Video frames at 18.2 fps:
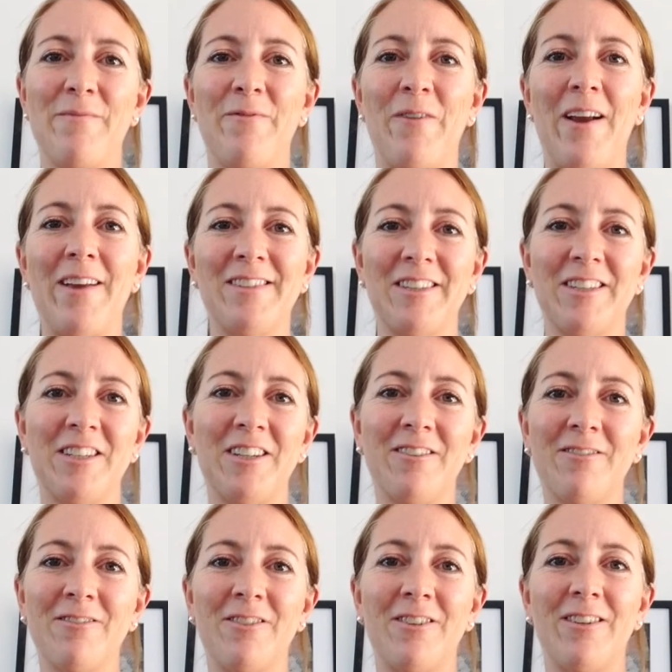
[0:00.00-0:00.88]
raising
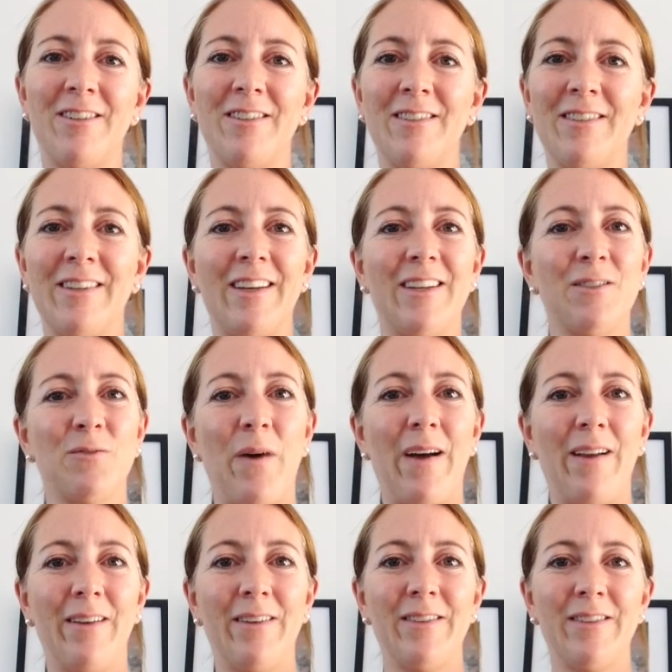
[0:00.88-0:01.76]
children as
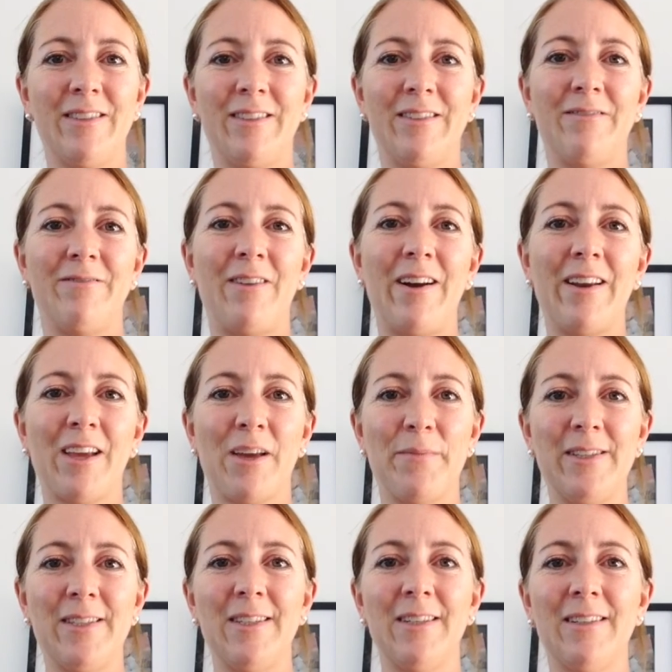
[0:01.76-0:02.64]
well as running
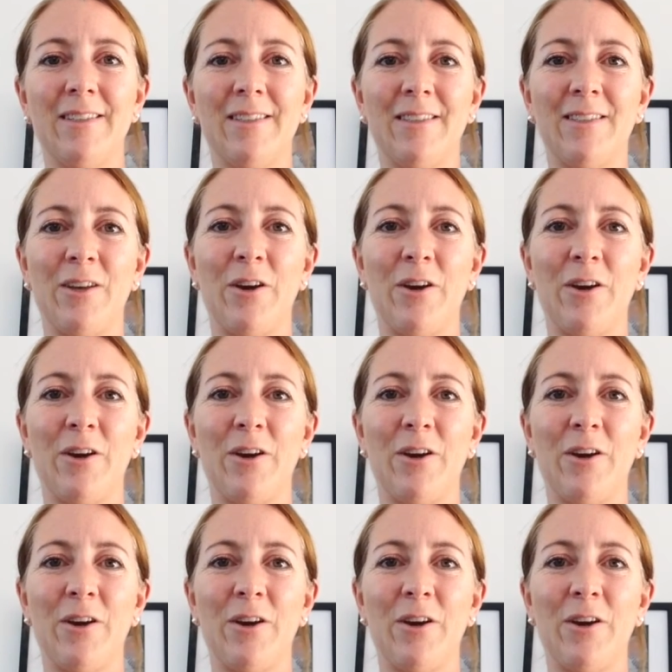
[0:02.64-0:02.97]
a business.